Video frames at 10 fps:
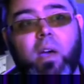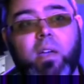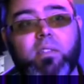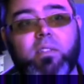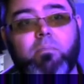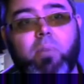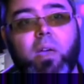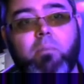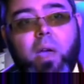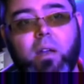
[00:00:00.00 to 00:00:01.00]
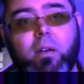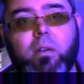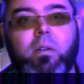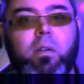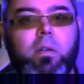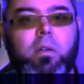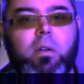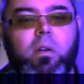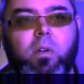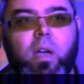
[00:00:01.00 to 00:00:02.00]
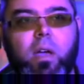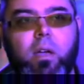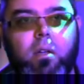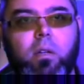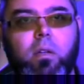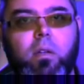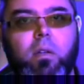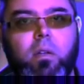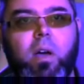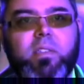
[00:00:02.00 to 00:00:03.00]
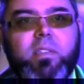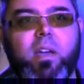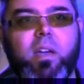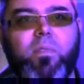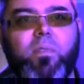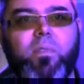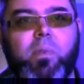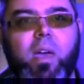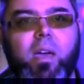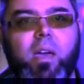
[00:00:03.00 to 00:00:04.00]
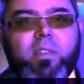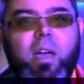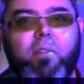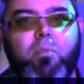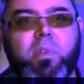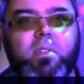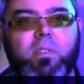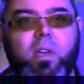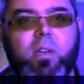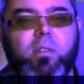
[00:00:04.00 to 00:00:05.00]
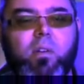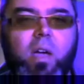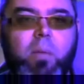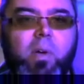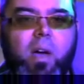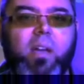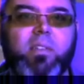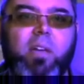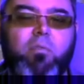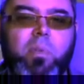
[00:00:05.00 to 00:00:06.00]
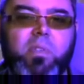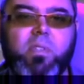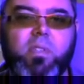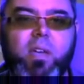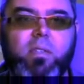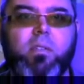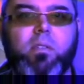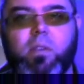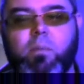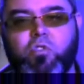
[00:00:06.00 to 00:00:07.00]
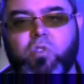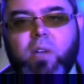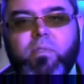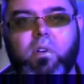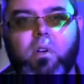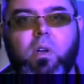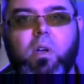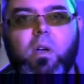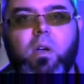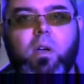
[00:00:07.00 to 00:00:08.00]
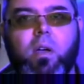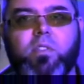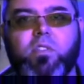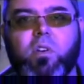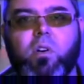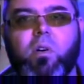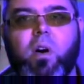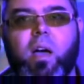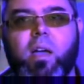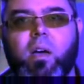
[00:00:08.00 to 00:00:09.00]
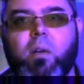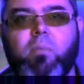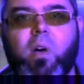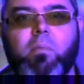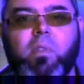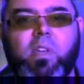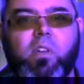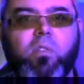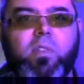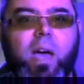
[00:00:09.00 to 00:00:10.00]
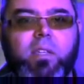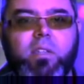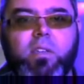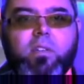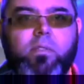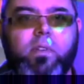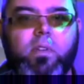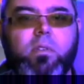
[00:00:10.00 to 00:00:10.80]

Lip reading: Instant Pay Beta. Okay? Now I signed up for APA because I have a business license, or API because I have a business license. I'm a driver, and so I'm a legal taxi service,